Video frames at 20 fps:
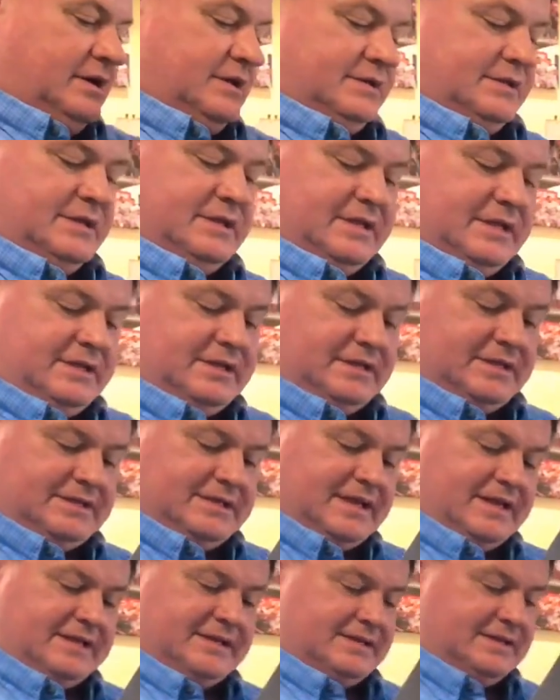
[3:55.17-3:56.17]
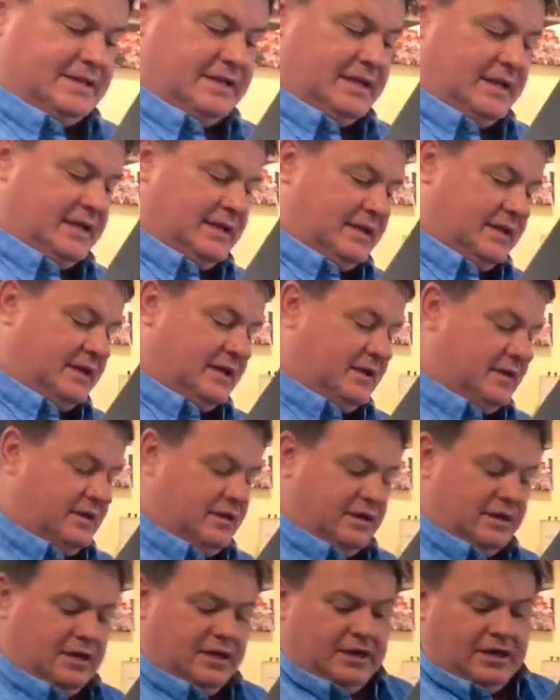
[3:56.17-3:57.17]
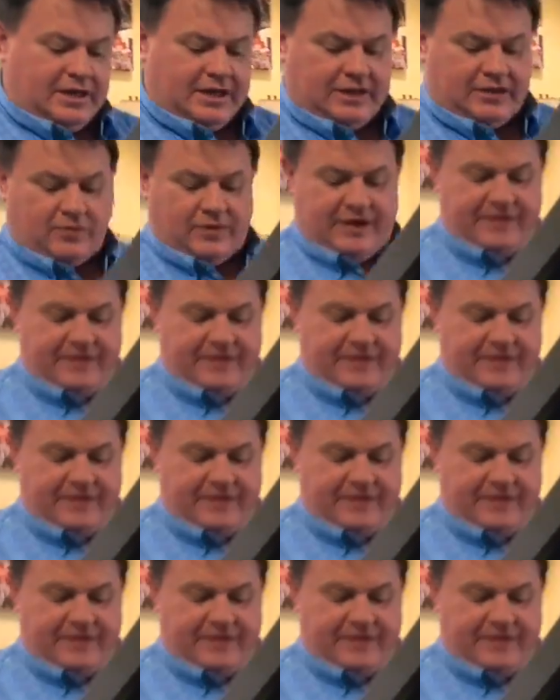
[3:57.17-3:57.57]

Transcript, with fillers: so that the sun's in there. And then, and the